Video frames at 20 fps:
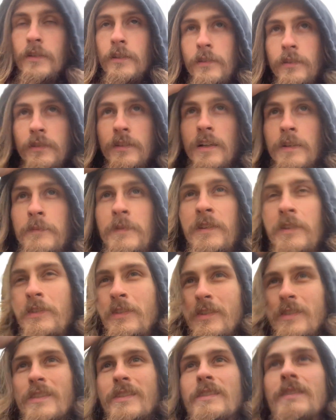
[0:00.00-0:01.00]
You know what I mean? You
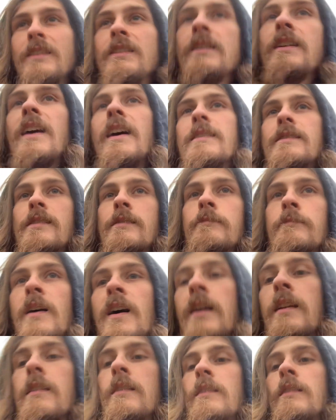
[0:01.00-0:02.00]
can just look at
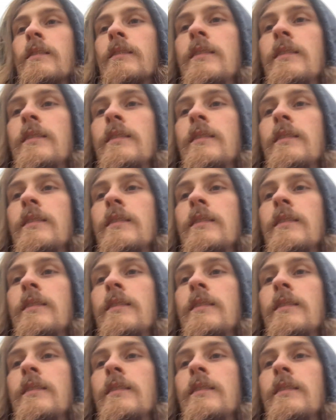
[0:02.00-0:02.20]
somebody,